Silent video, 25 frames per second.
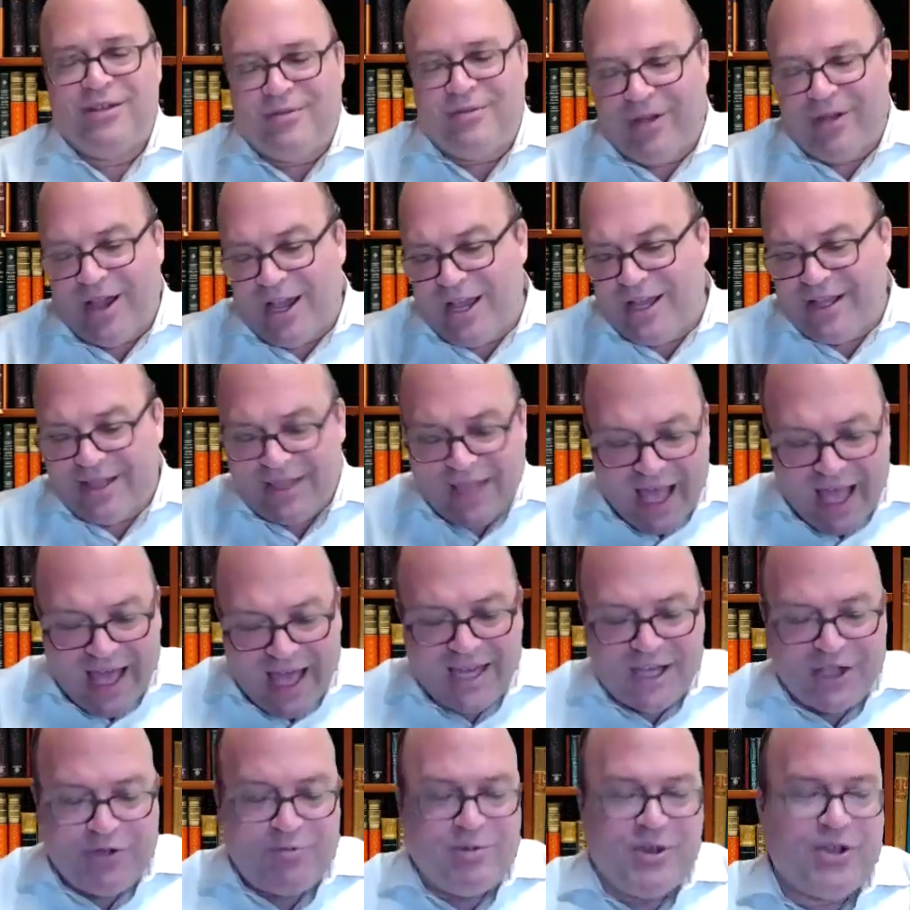Right?
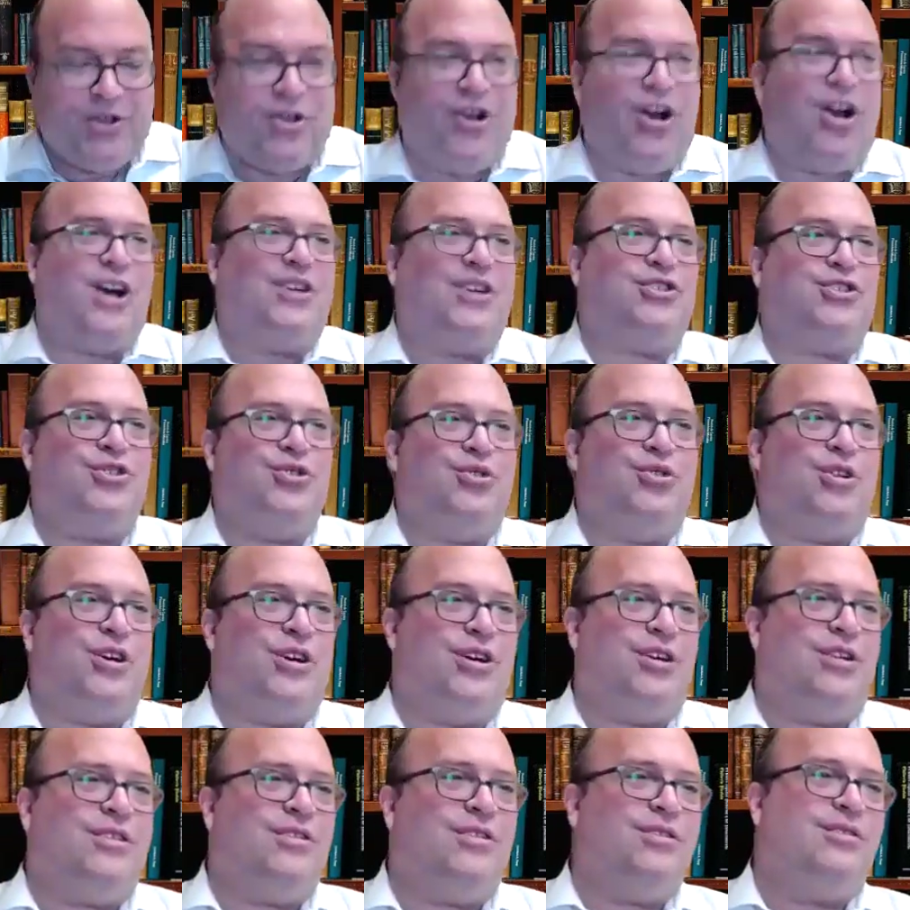That is because
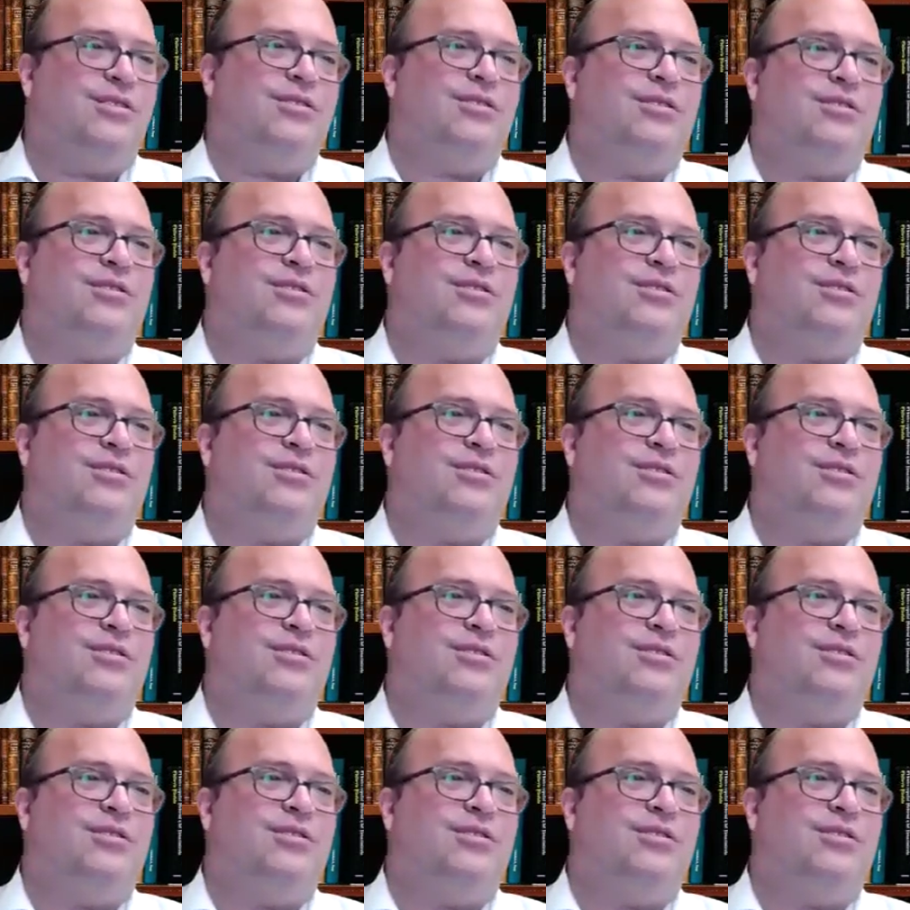your